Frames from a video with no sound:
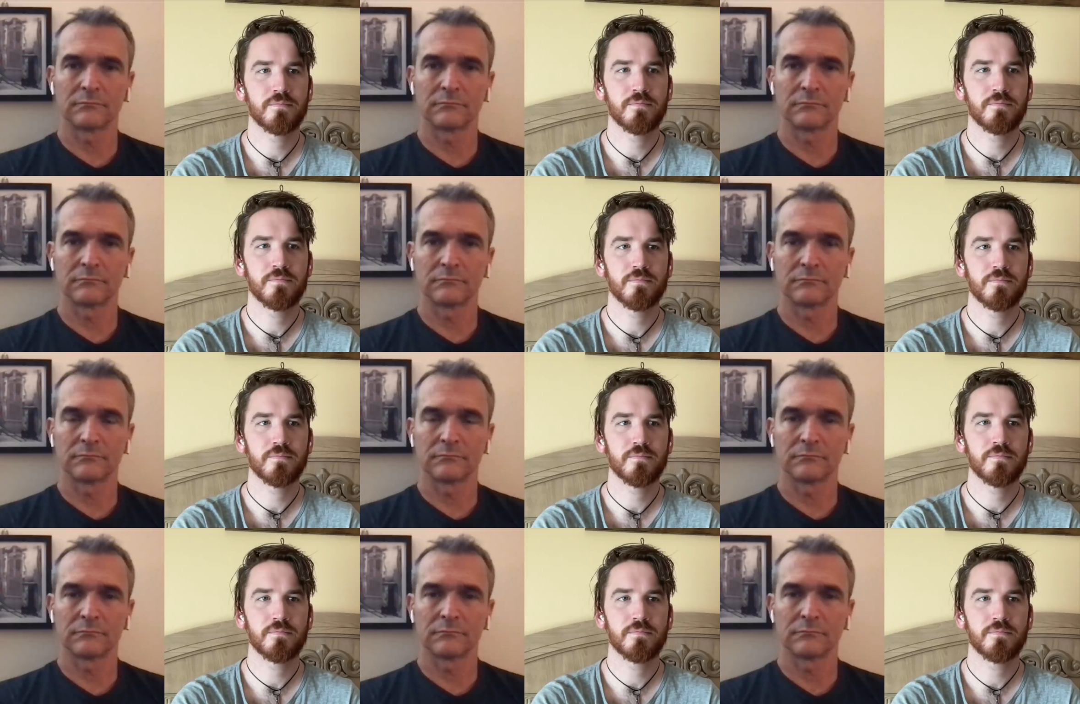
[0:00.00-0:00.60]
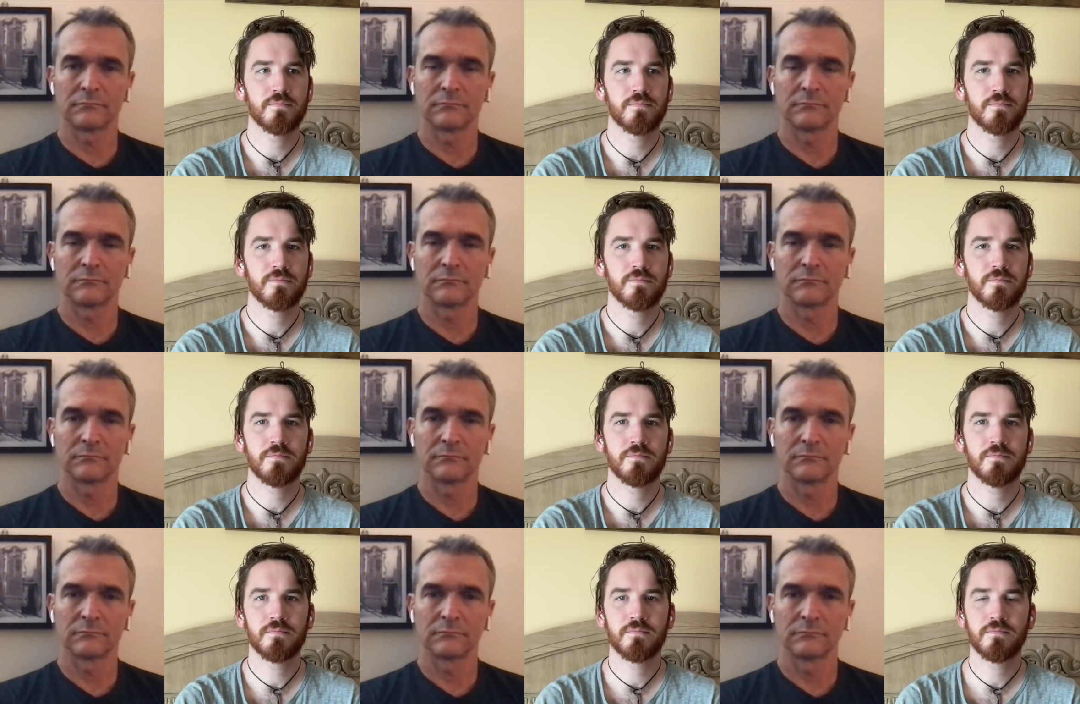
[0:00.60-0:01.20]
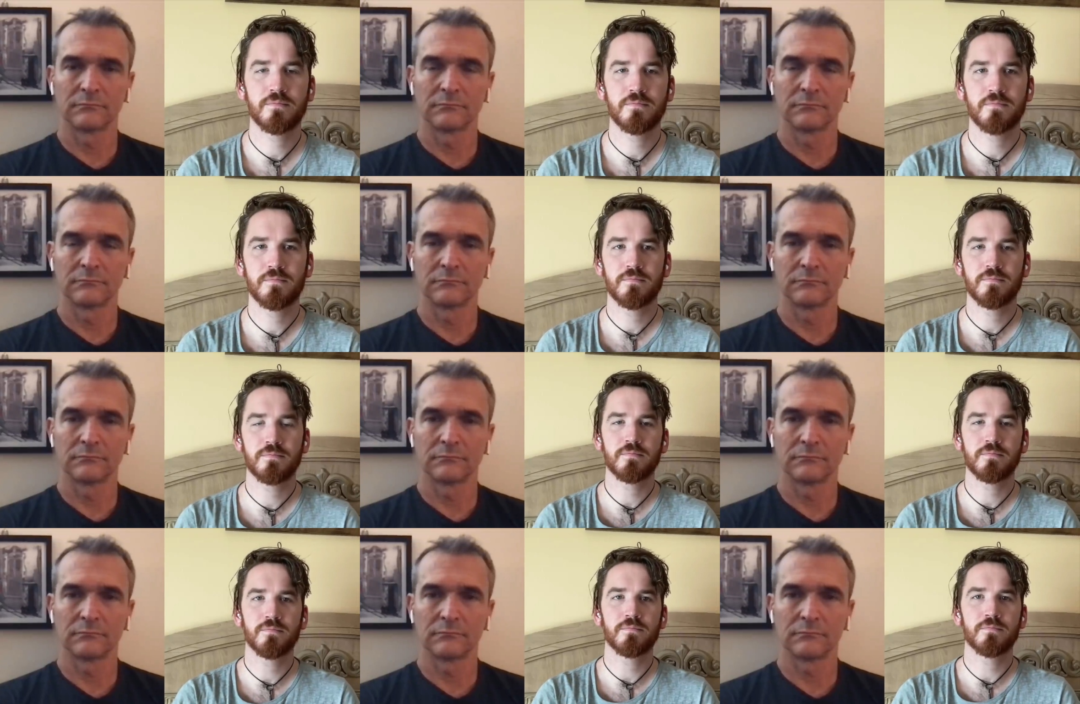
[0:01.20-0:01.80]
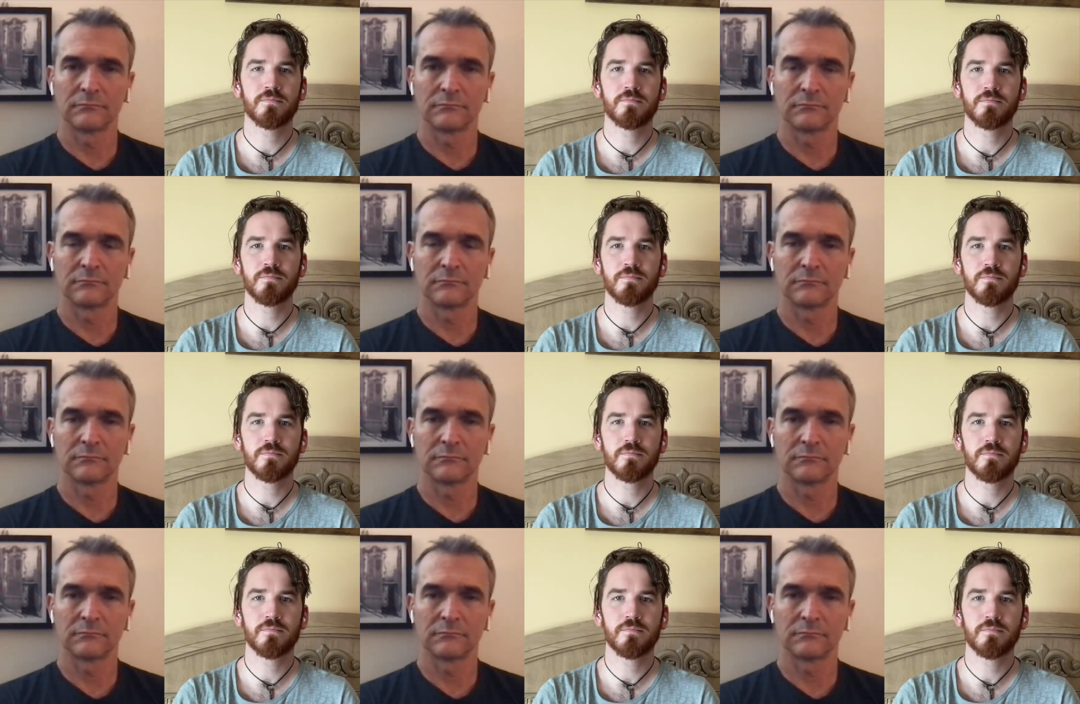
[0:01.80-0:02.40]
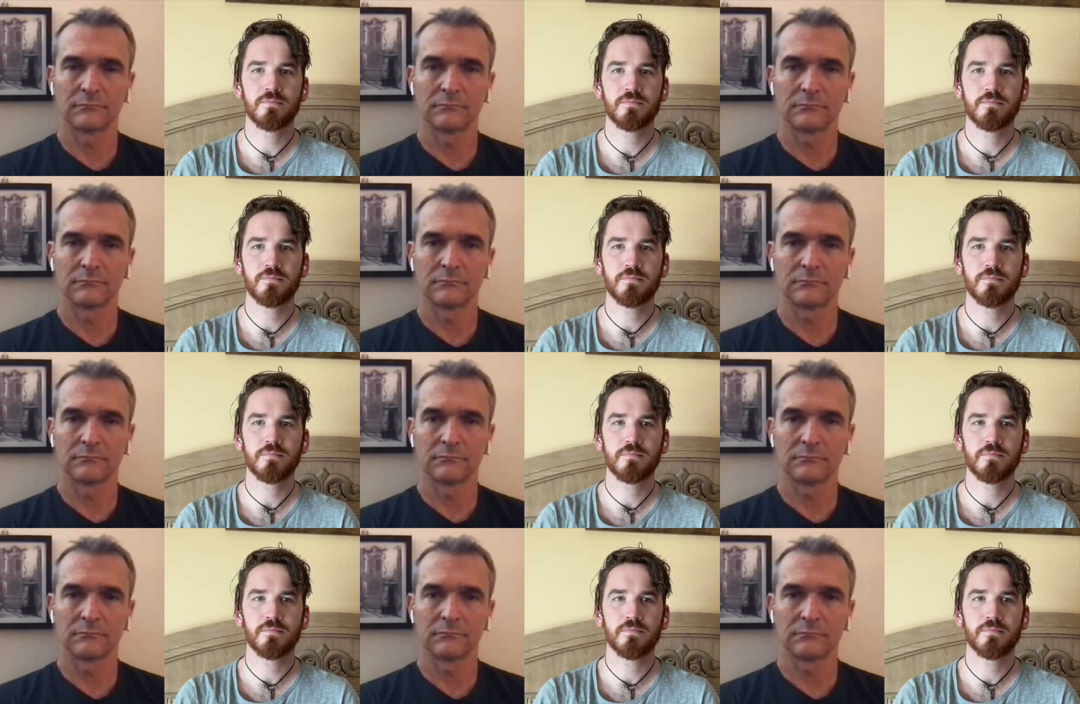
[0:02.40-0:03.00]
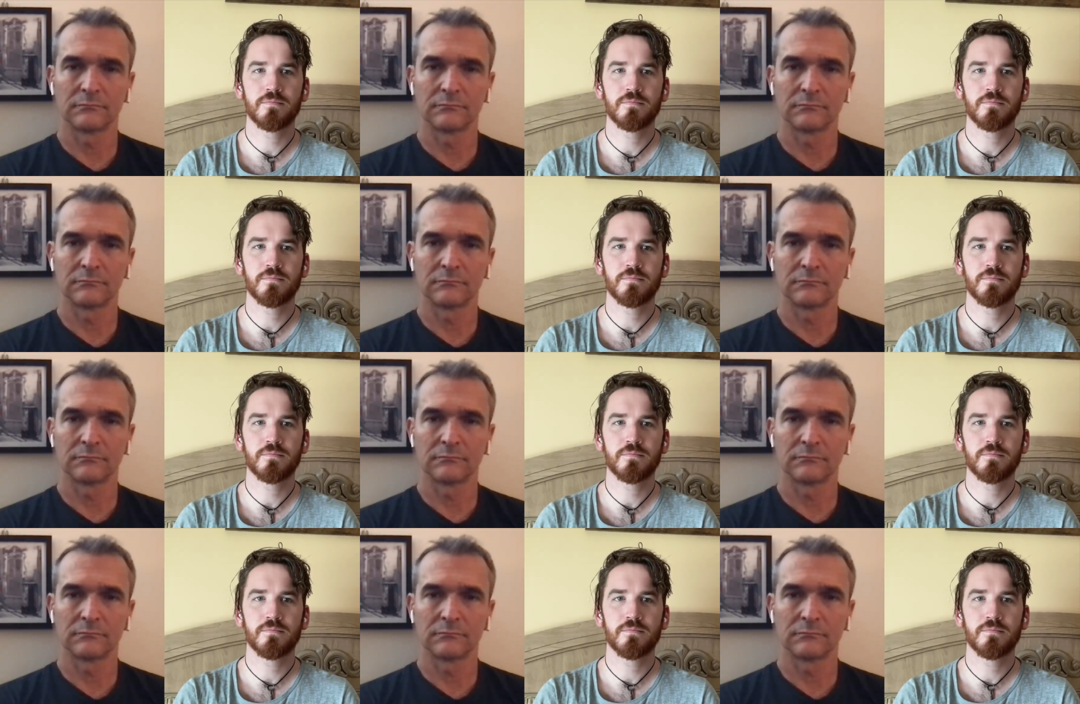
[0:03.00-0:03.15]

[no speech]